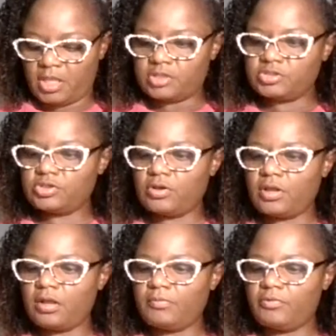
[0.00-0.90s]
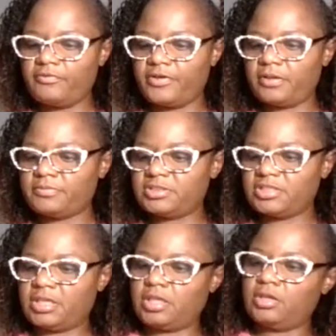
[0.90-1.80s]
So I'll move up to
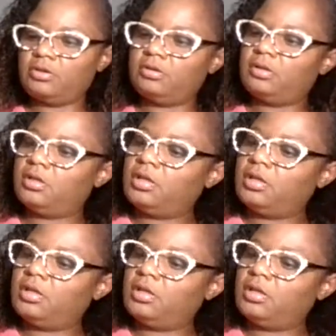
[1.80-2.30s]
here.